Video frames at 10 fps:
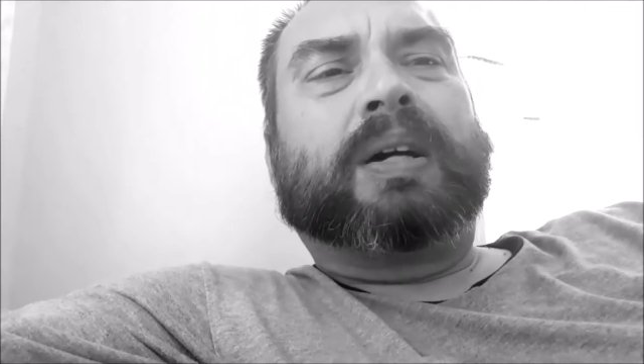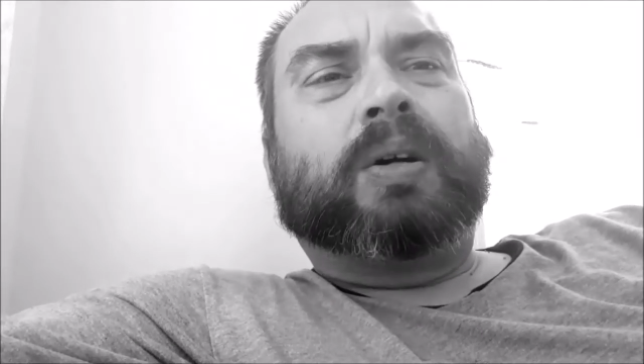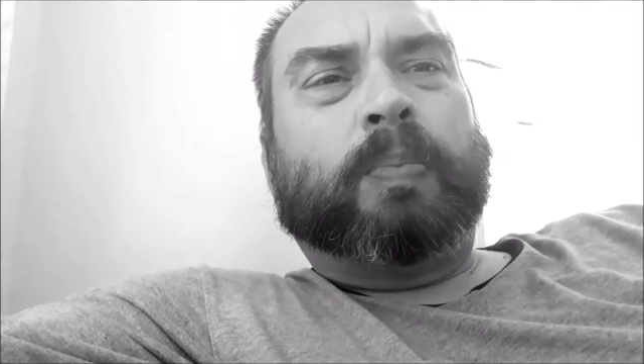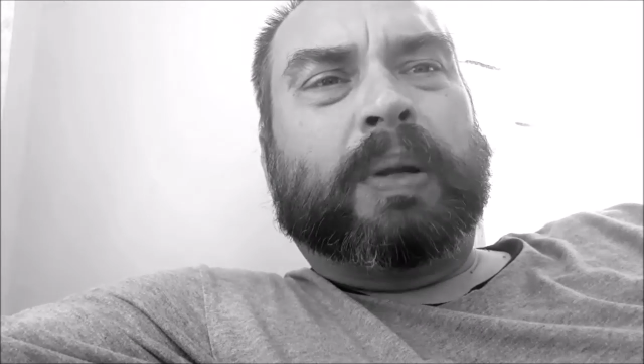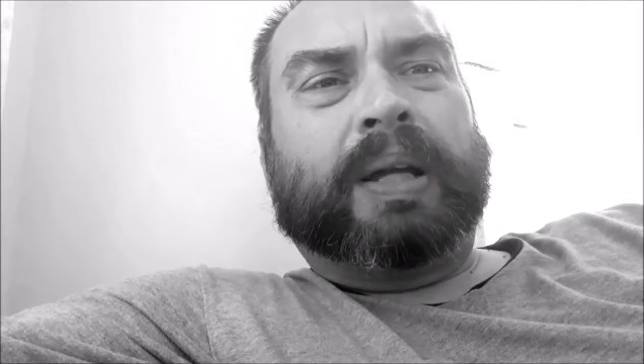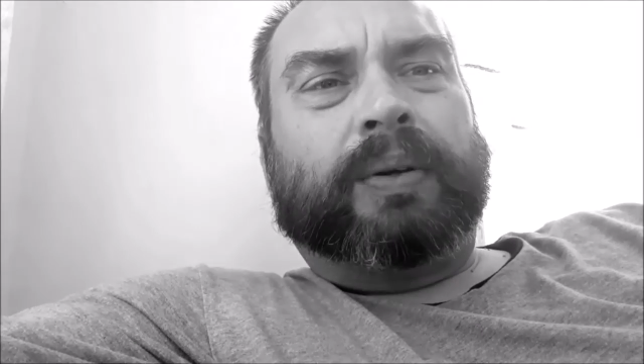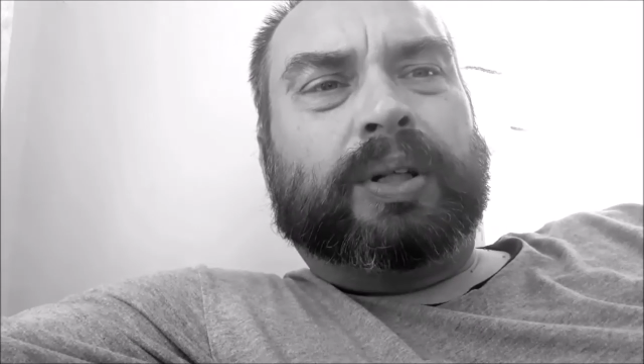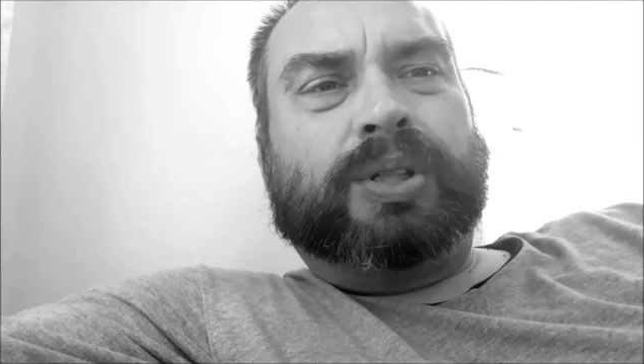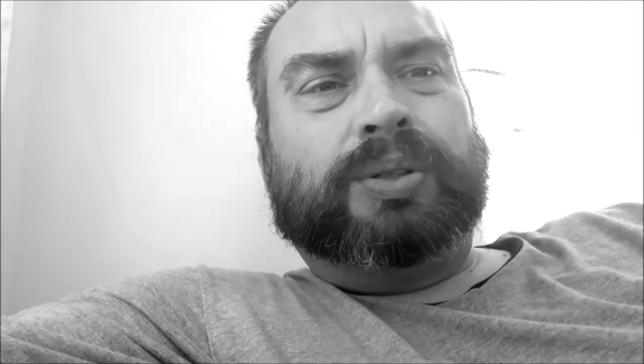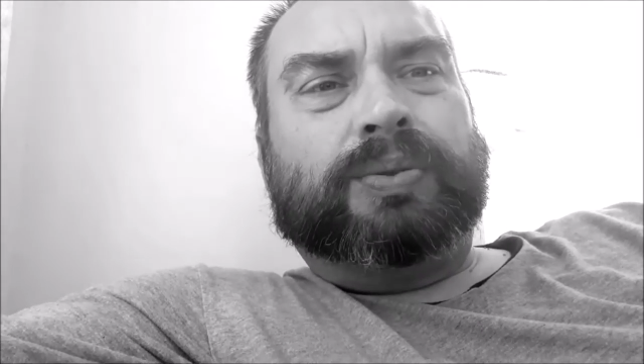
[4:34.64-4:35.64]
gallbladder
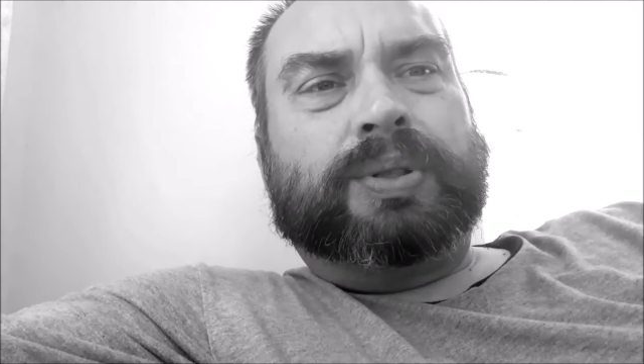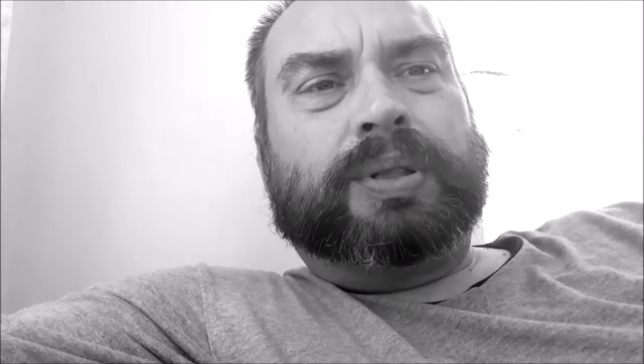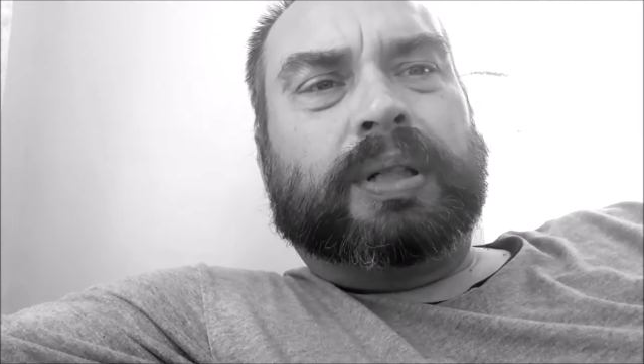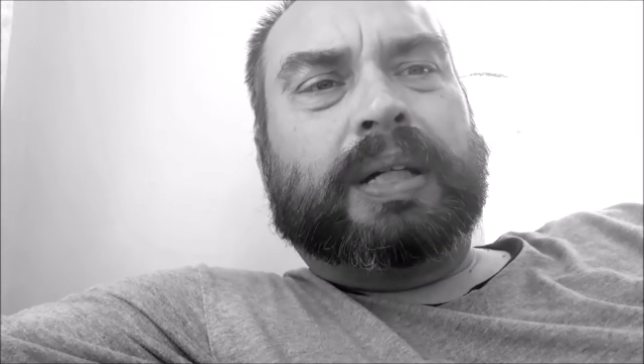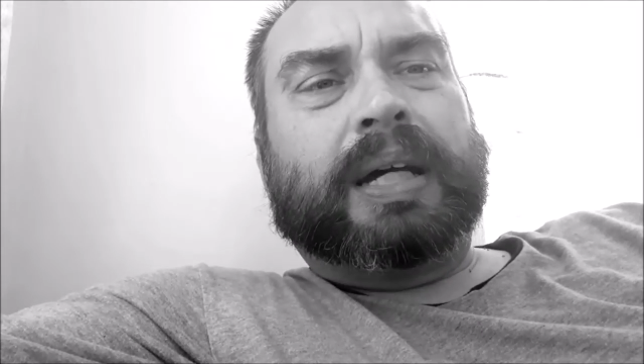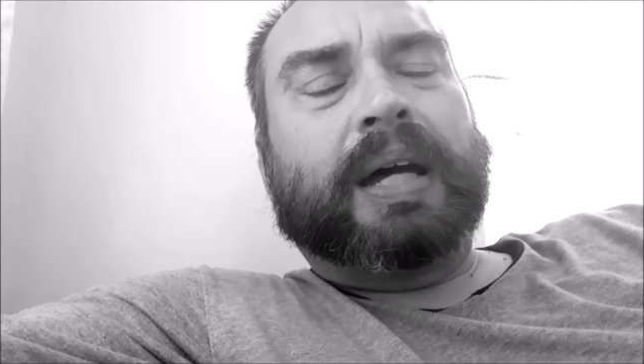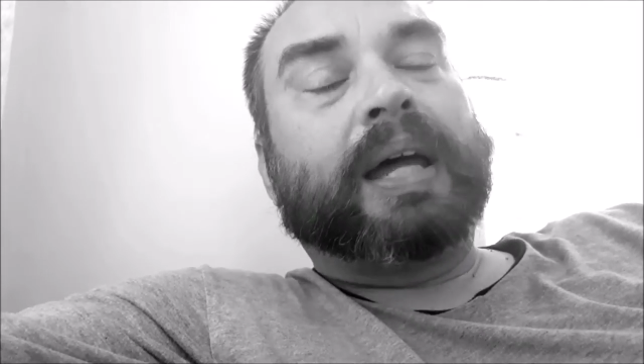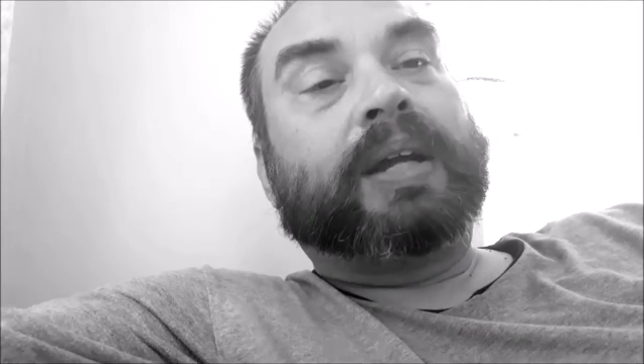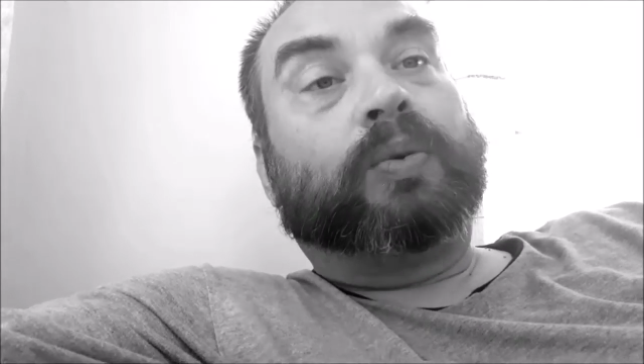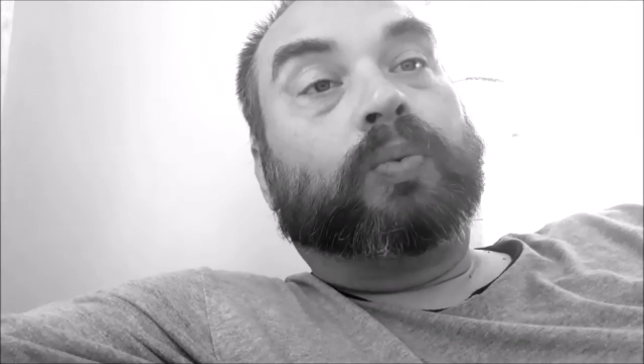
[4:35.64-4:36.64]
issues.
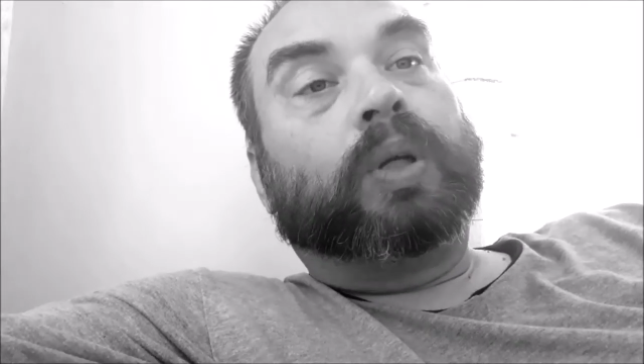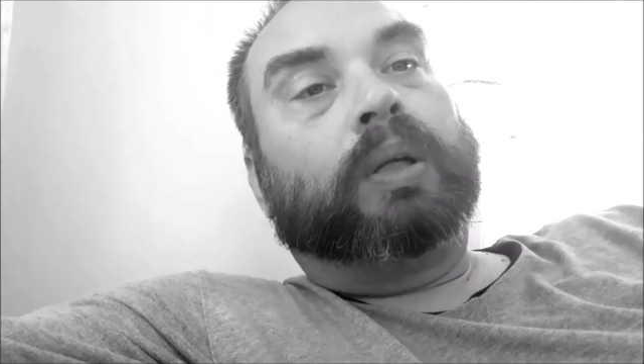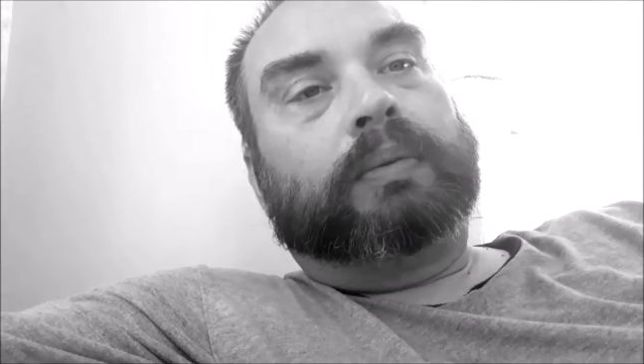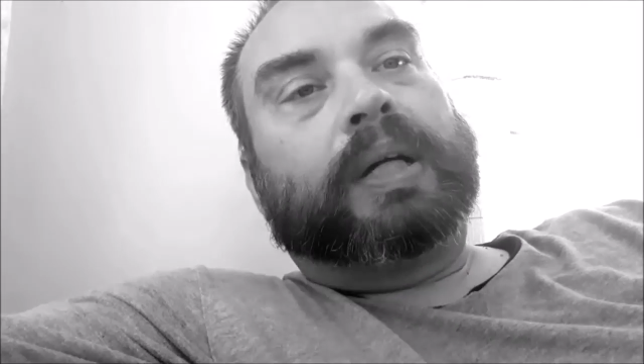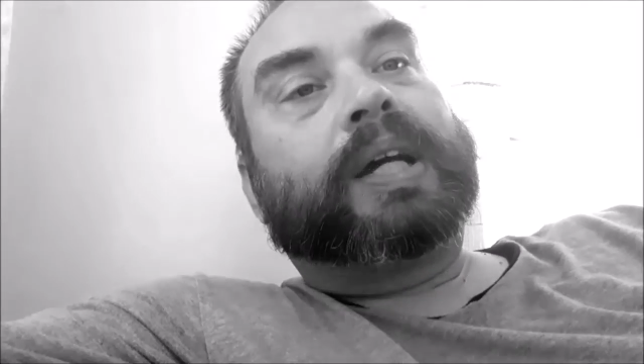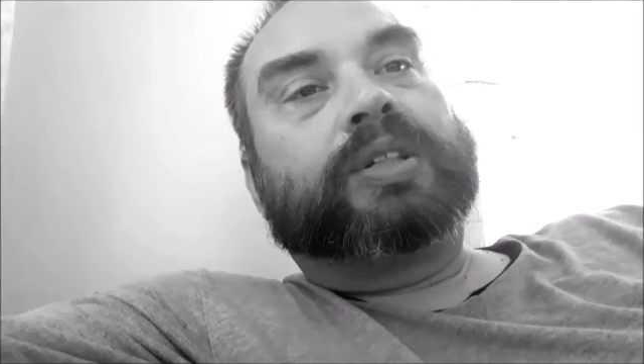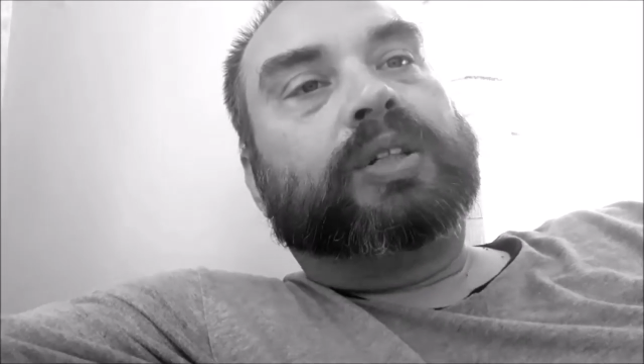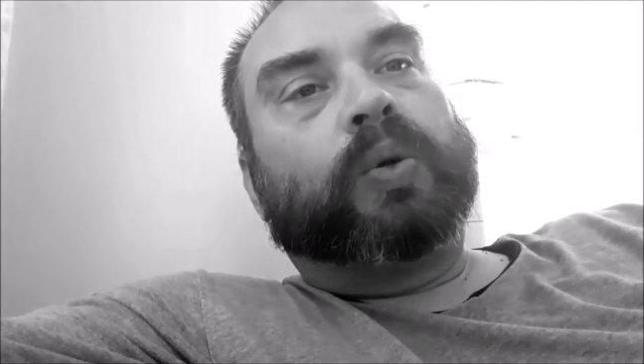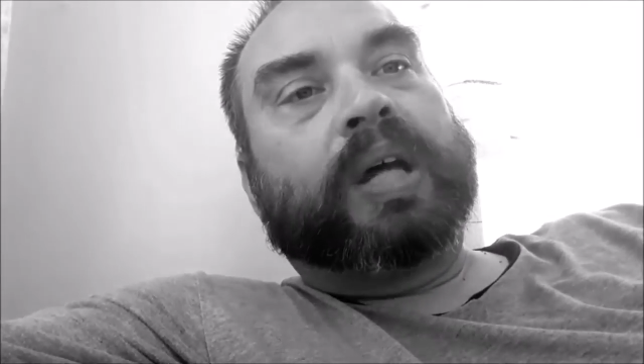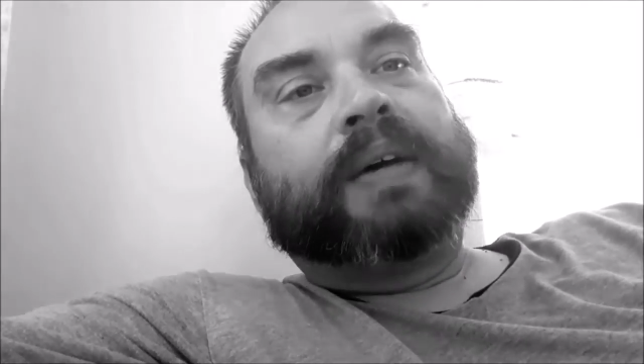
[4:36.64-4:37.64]
I don't. Well, I
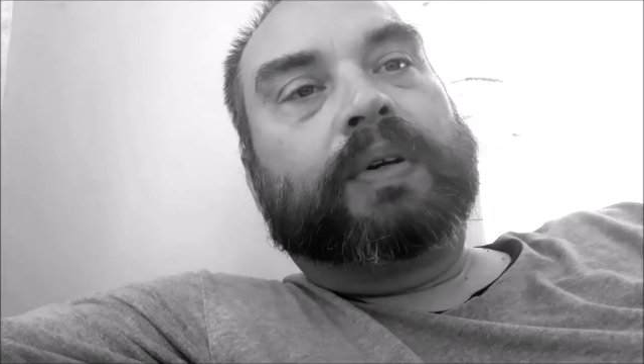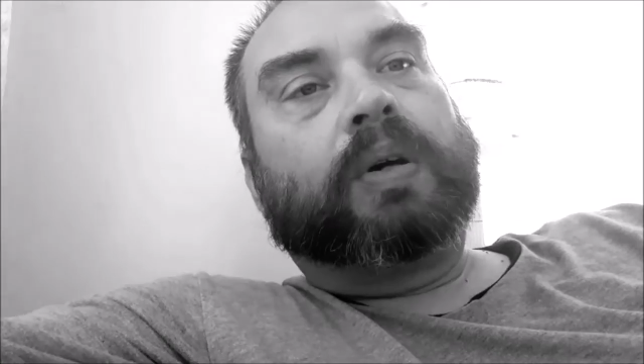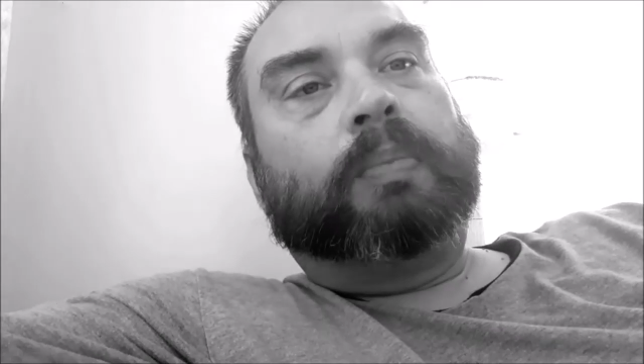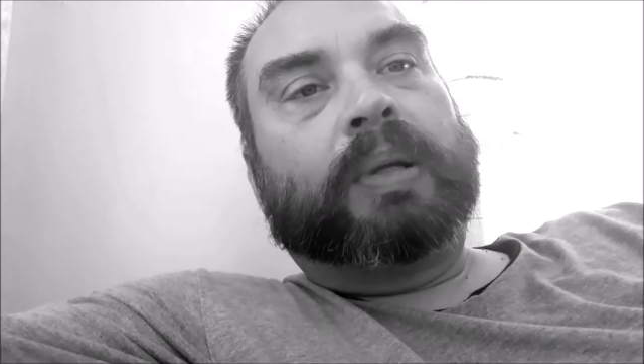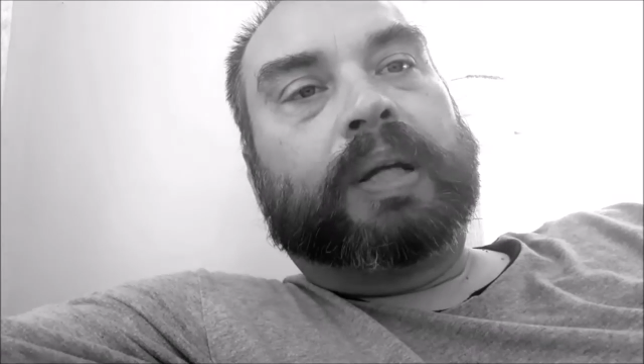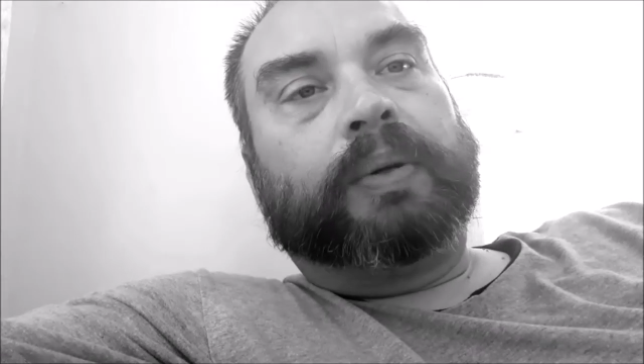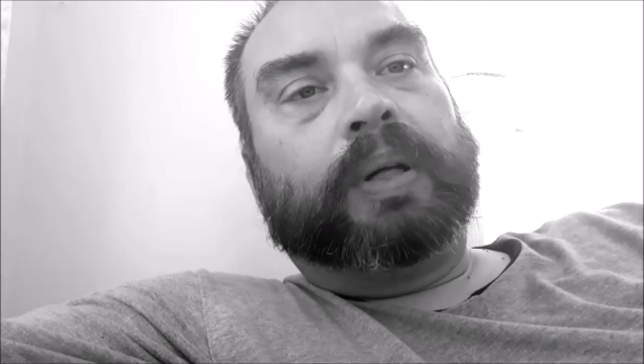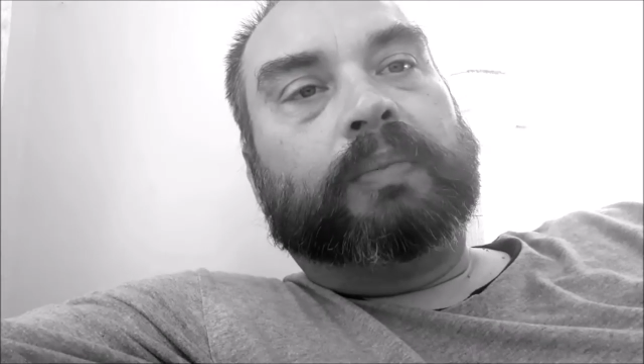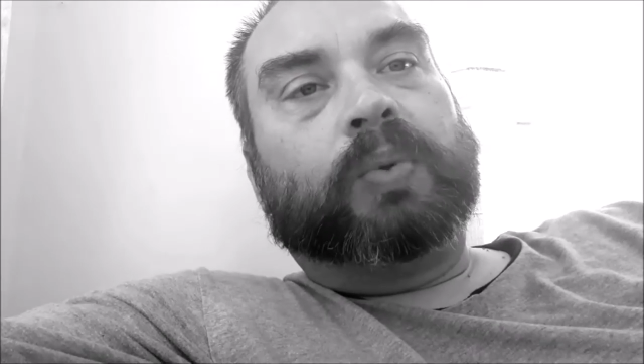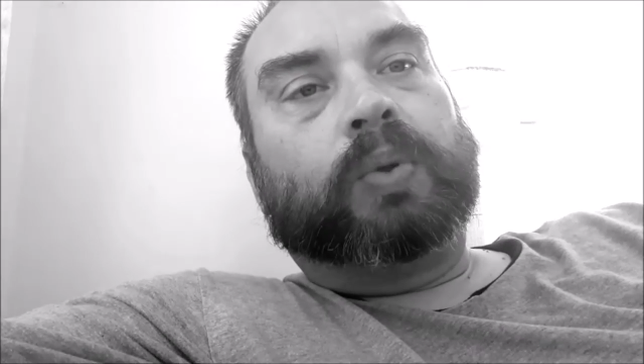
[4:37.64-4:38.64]
actually don't have a gallbladder
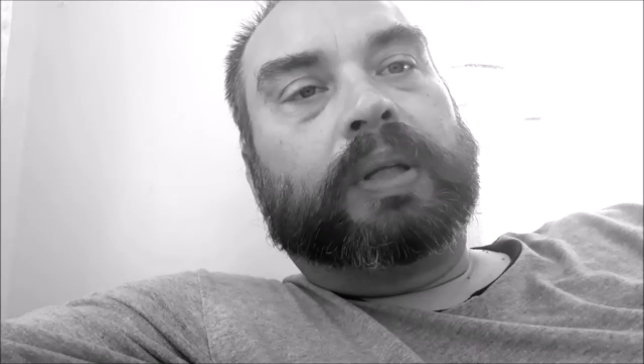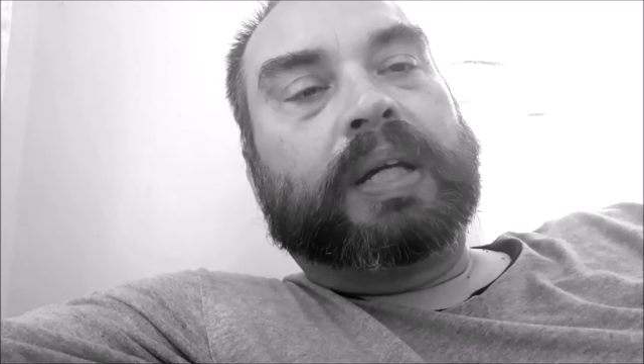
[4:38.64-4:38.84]
anymore.